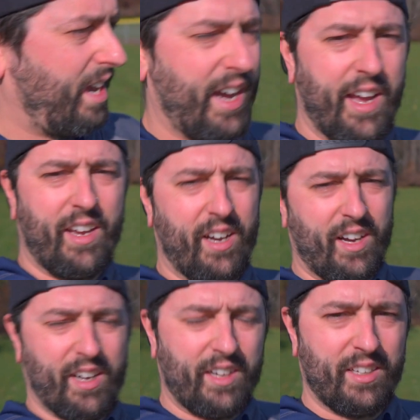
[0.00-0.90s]
This is
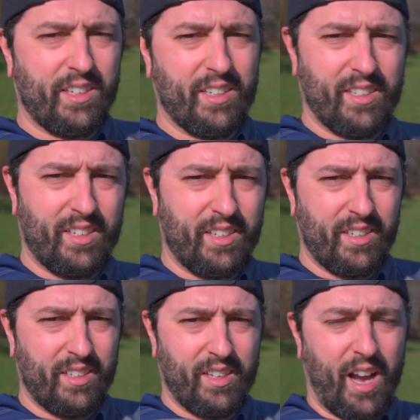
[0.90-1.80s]
the
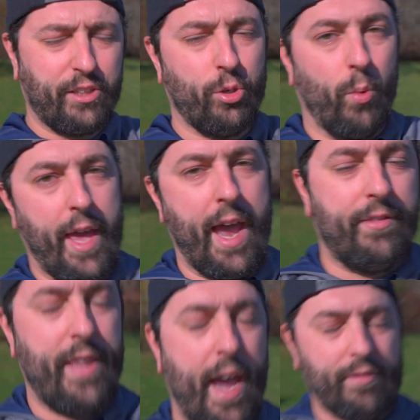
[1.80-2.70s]
Ulanzi.